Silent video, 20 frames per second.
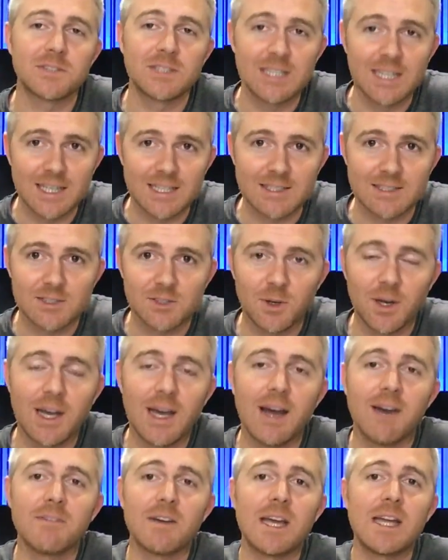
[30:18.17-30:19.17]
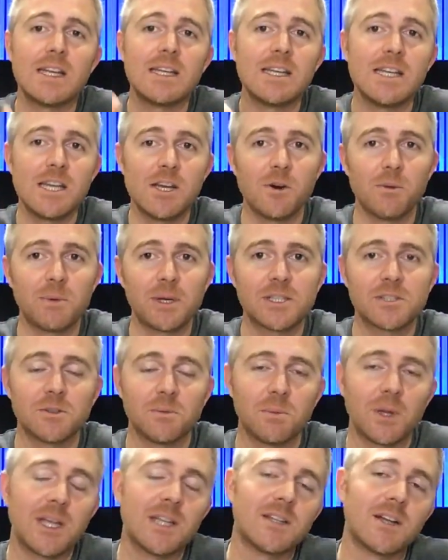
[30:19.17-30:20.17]
Yes, so I have a neopixel
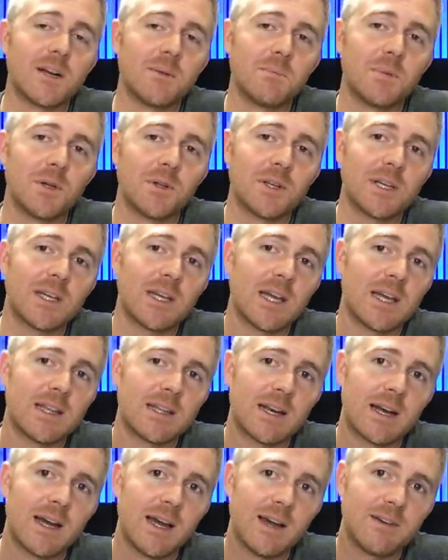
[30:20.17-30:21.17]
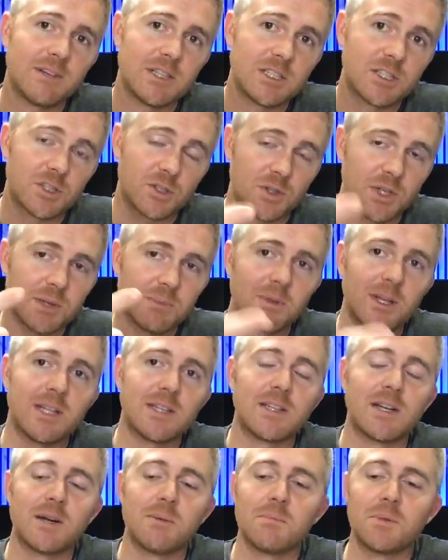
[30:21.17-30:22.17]
blade that I'm building, and then I have a string blade
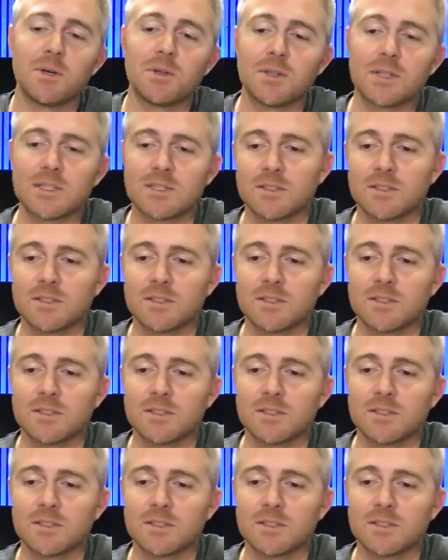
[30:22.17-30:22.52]
that I'm building.